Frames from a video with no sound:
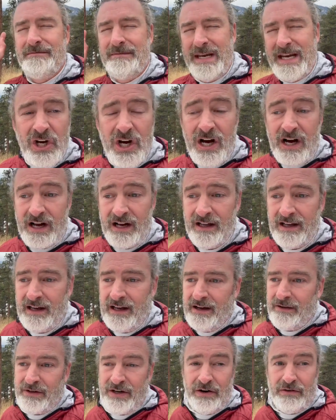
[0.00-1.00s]
feet tall.
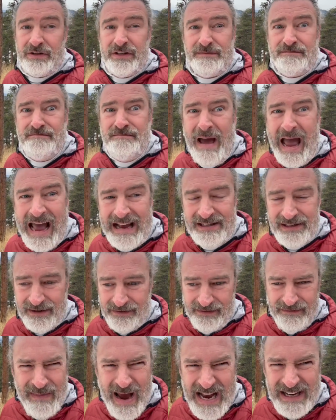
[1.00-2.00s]
You know, just
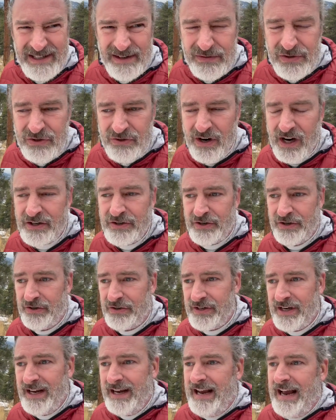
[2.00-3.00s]
massive, massive
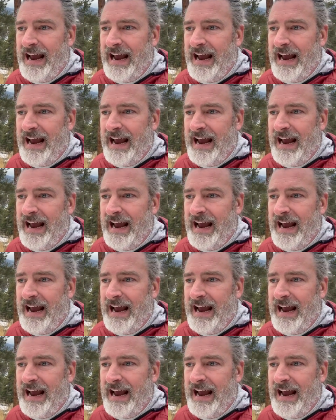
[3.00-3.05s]
structures